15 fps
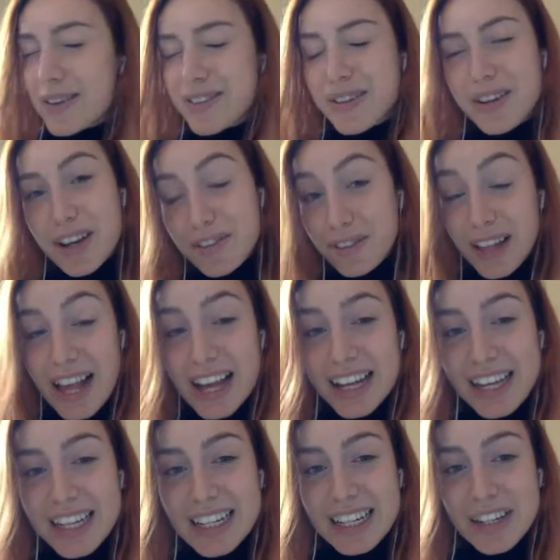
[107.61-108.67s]
or a flat
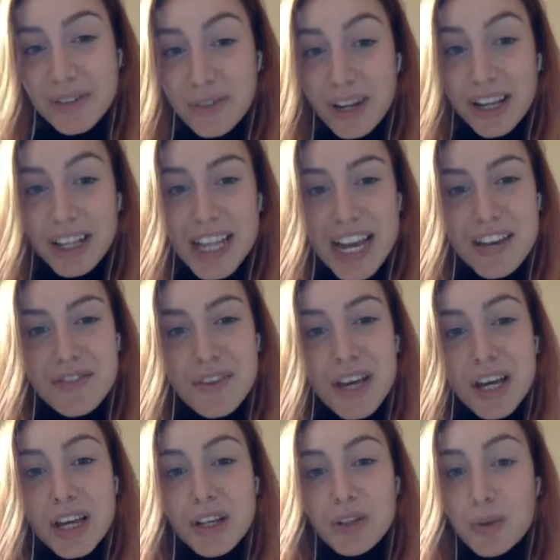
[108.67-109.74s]
in real life
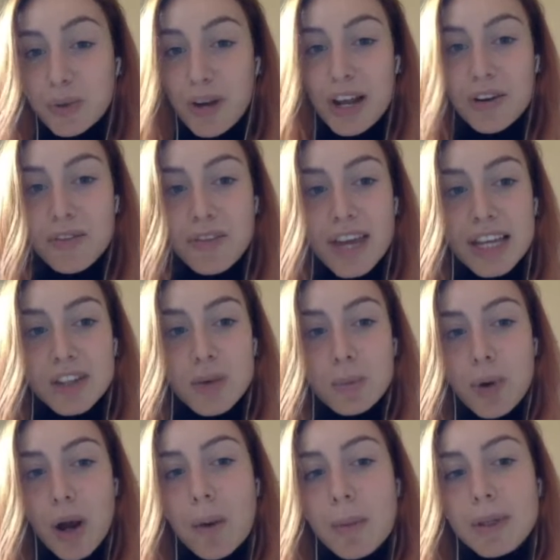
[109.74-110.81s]
to renovate, you
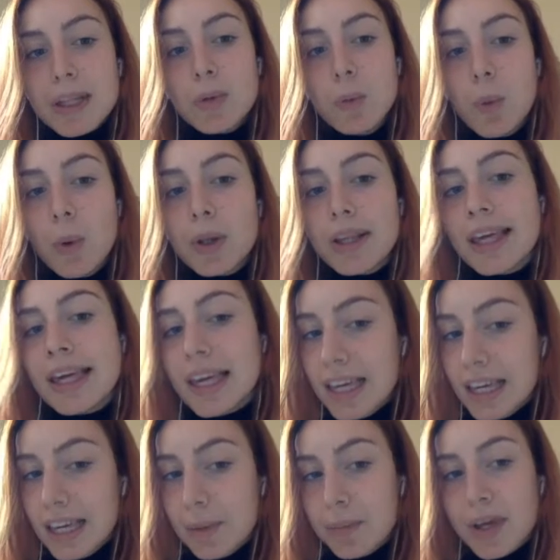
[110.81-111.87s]
probably would
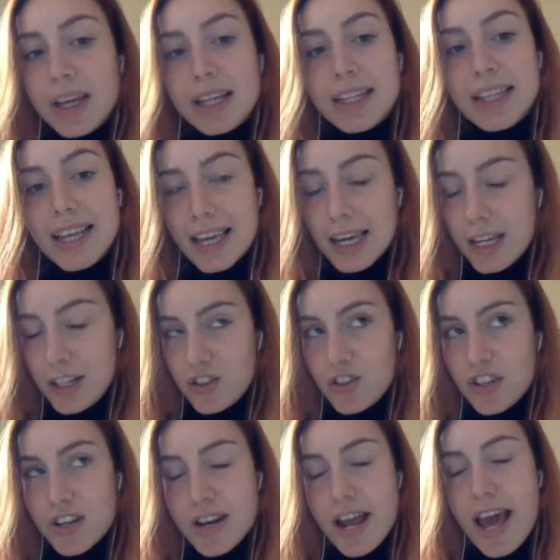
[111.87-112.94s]
keep the
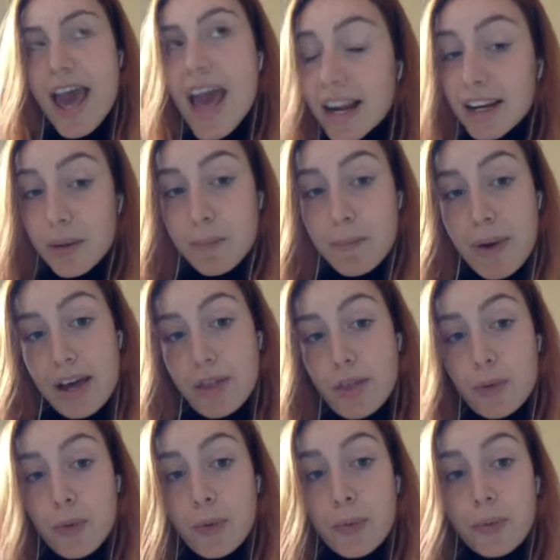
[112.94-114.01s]
kitchen and the
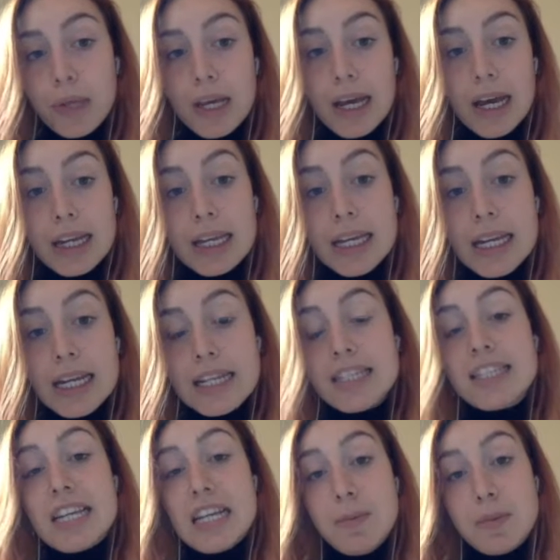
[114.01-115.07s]
bathroom in the
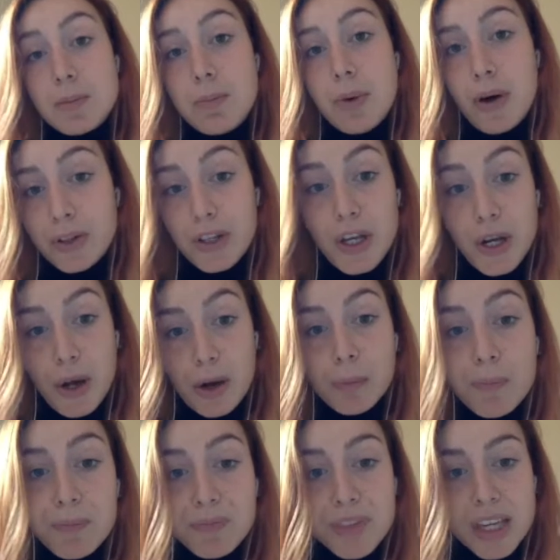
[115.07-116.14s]
same spot.
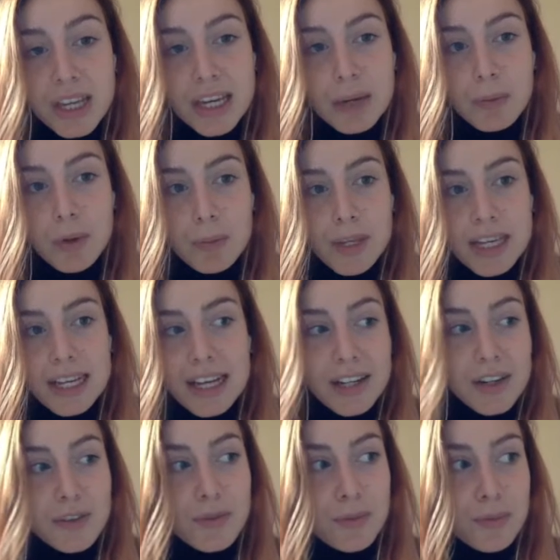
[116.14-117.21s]
It would be kind
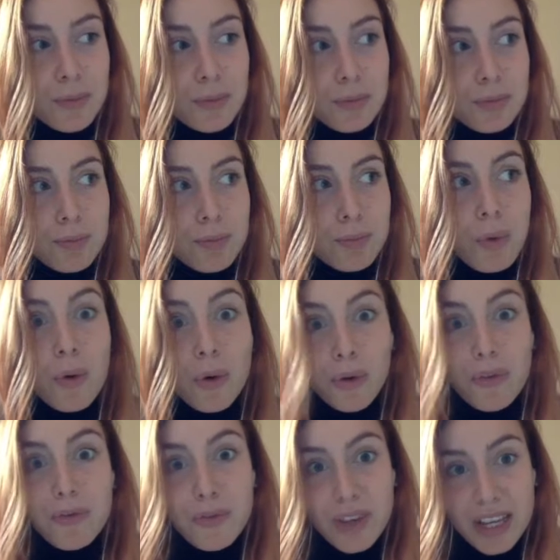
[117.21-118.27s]
of more
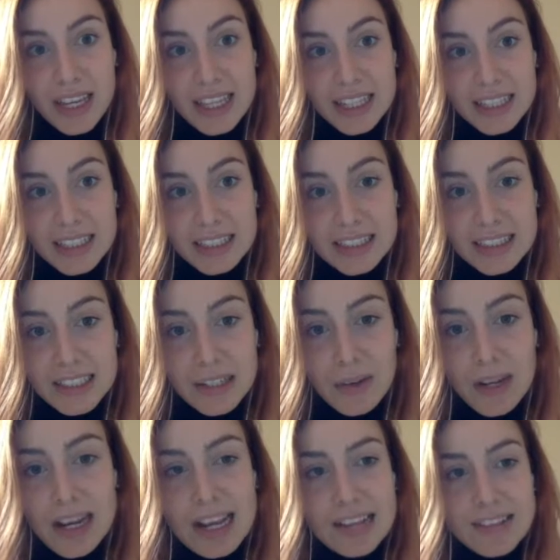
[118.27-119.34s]
convenient,
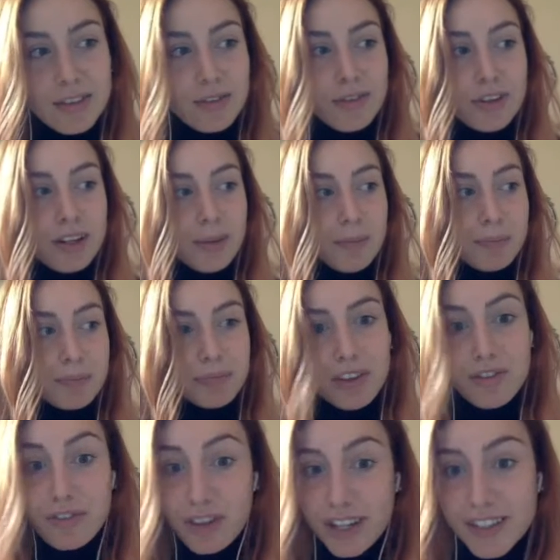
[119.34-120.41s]
less of a
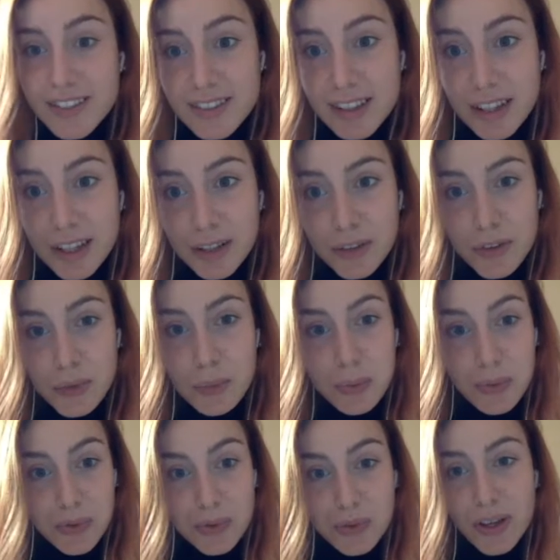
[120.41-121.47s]
fuss to
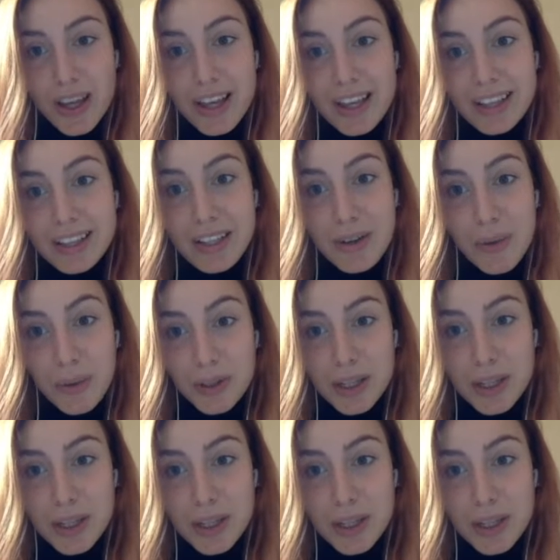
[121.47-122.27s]
move, all the